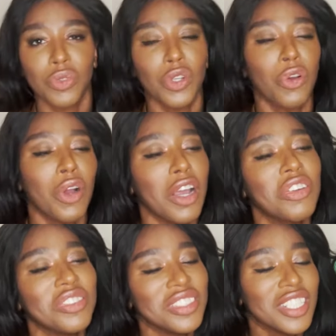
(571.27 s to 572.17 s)

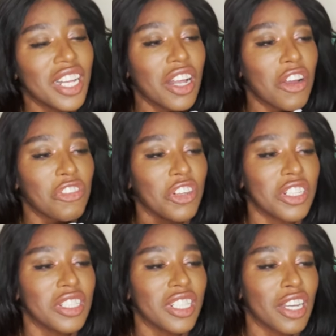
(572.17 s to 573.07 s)
A
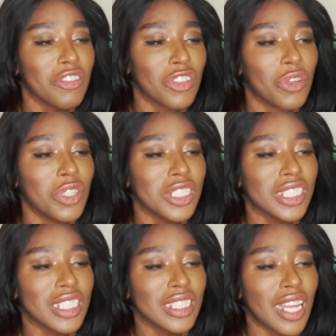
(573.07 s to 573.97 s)
funny thing I've
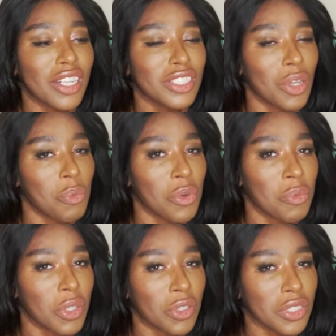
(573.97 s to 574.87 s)
noticed is that some
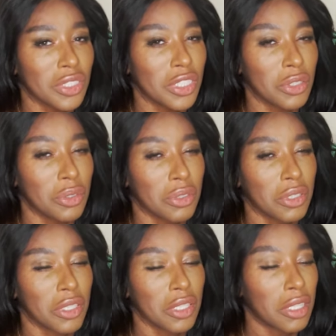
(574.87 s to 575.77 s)
women are still
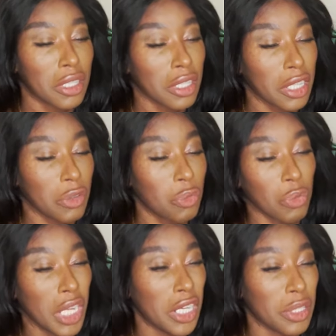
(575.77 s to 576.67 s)
kind of
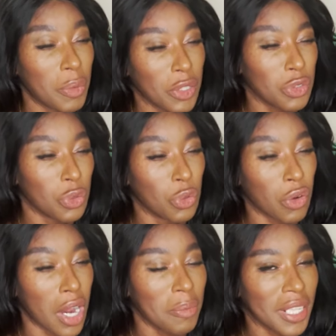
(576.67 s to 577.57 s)
weird about true
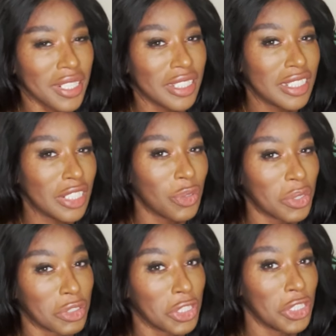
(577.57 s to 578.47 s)
crime, like it's still
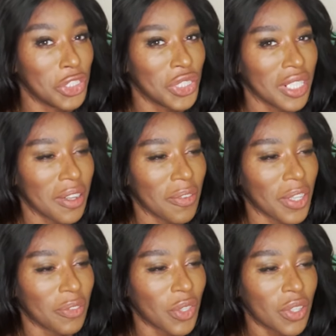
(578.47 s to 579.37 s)
a niche,
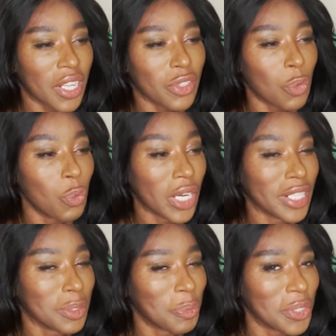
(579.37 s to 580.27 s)
like they're
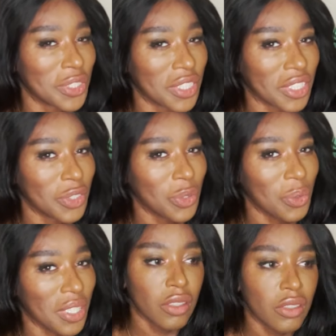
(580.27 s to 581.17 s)
weird because they're
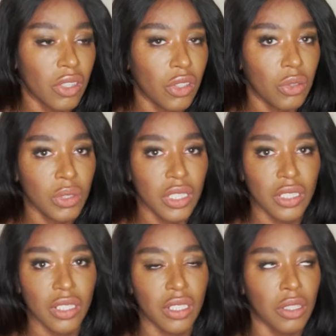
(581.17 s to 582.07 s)
into it. Not only
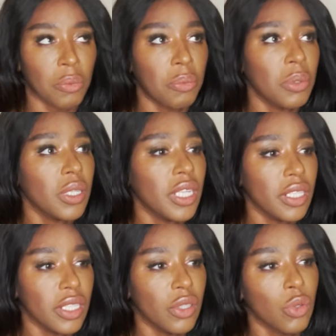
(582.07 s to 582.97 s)
is it a
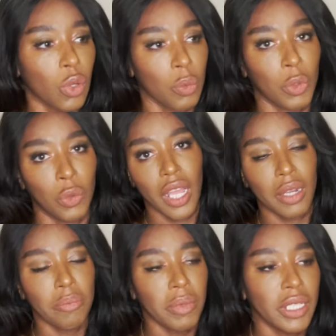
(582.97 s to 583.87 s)
completely normal
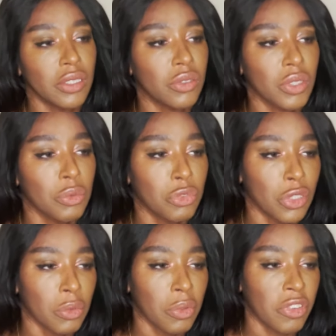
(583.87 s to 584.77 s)
and mainstream
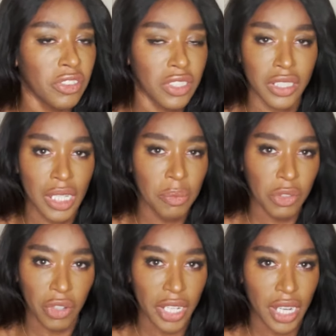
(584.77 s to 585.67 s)
form of
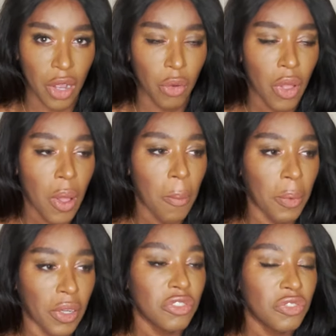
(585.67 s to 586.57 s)
entertainment right now,
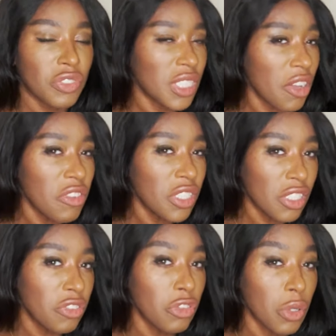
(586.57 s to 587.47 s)
but
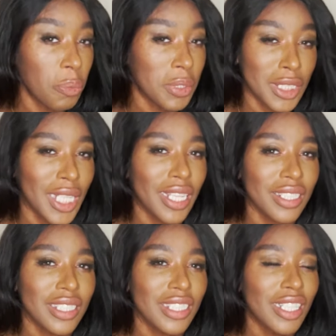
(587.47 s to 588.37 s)

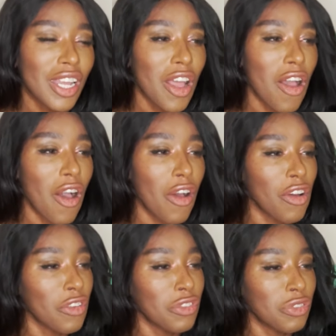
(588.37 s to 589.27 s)
74%
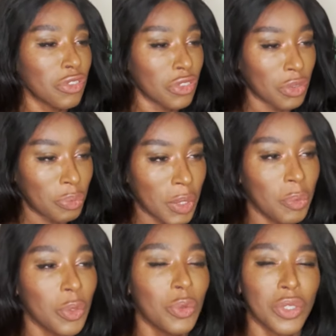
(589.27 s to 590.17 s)
of the
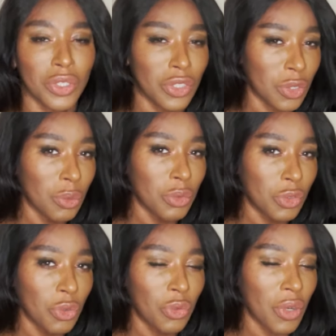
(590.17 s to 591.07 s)
people who consume
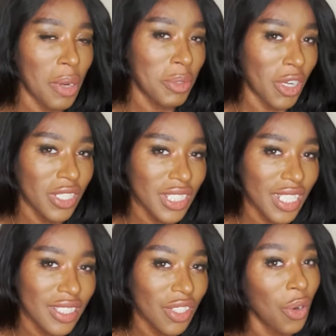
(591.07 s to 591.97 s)
true crime
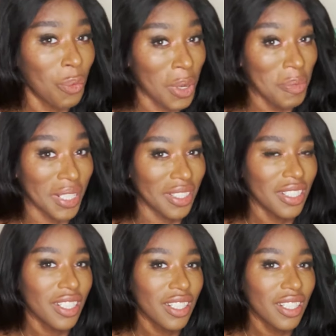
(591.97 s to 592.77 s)
content are women.